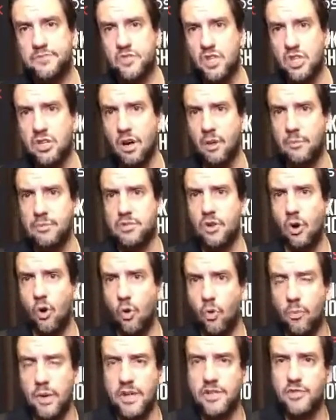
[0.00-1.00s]
to come to
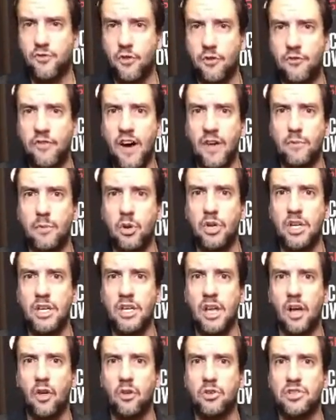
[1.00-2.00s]
Ole Miss for five million
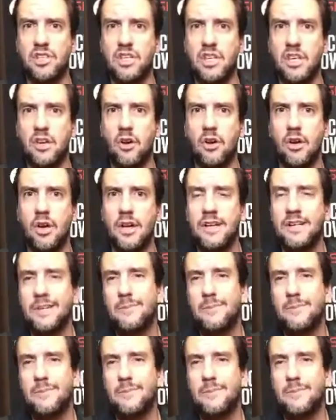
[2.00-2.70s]
dollars a year?